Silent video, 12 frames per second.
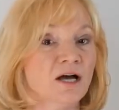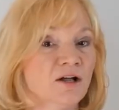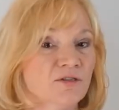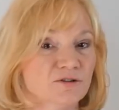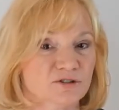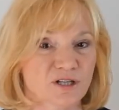
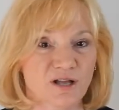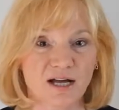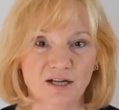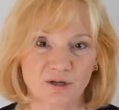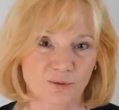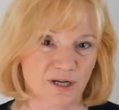There's a lot
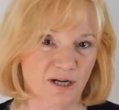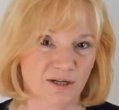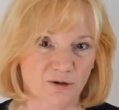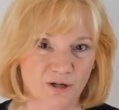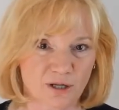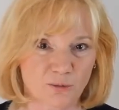going on
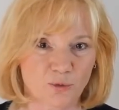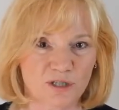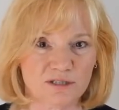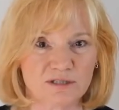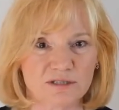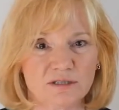all at
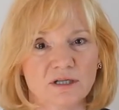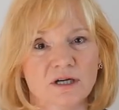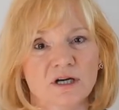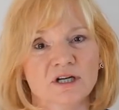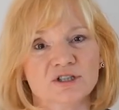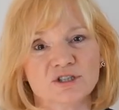once.
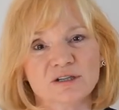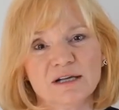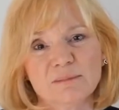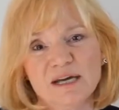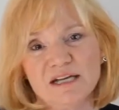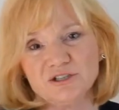So let
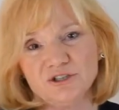me ask